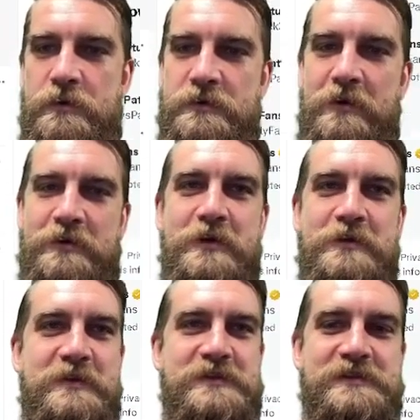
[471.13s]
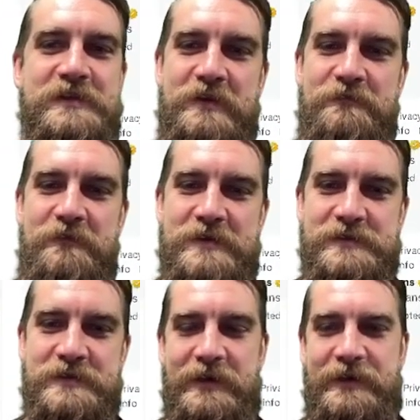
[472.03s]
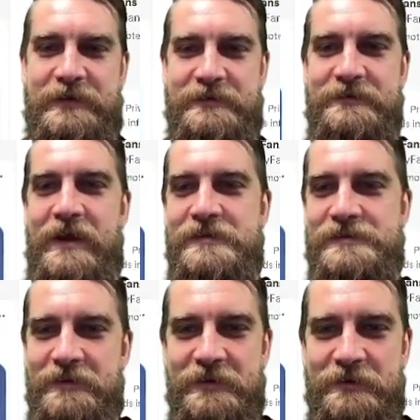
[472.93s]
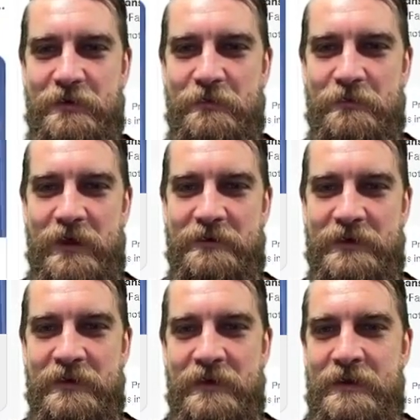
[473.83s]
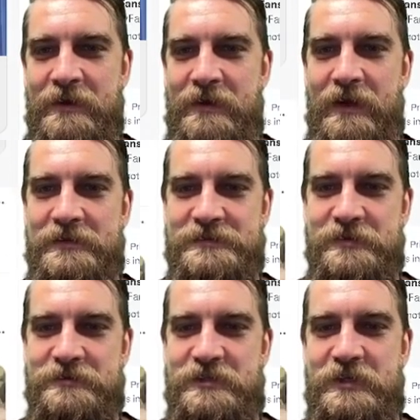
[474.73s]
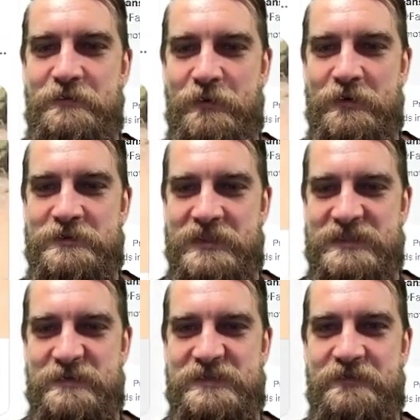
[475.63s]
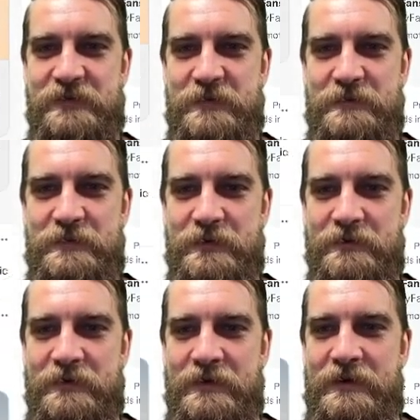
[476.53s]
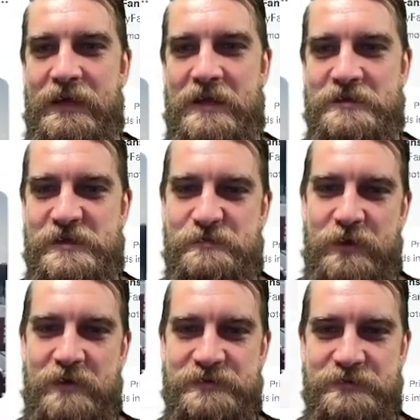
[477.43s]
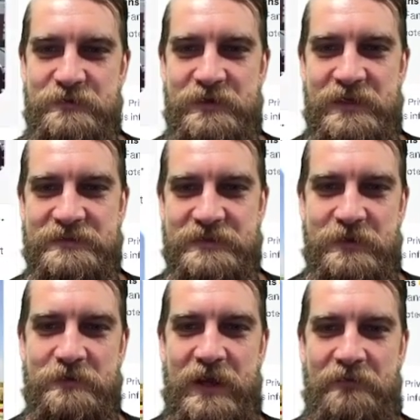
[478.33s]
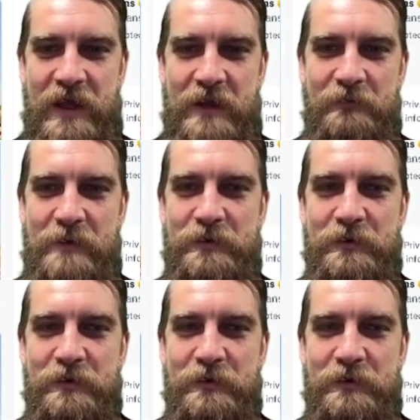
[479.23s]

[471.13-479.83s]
Now, it could be just like a fascinating case study to go around and search keywords on specific people and just browse through these and go down that rabbit